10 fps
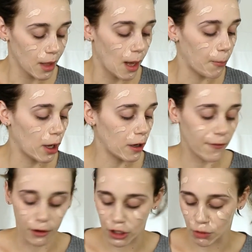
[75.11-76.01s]
apply your
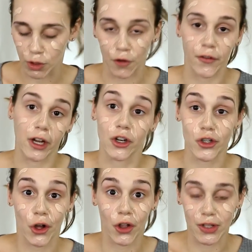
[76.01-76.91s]
foundation with your fingers
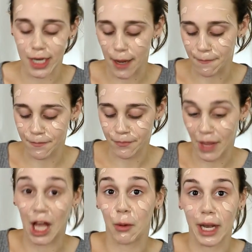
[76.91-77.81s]
all the time?
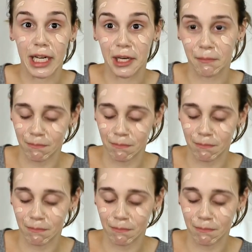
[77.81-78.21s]
I know I did.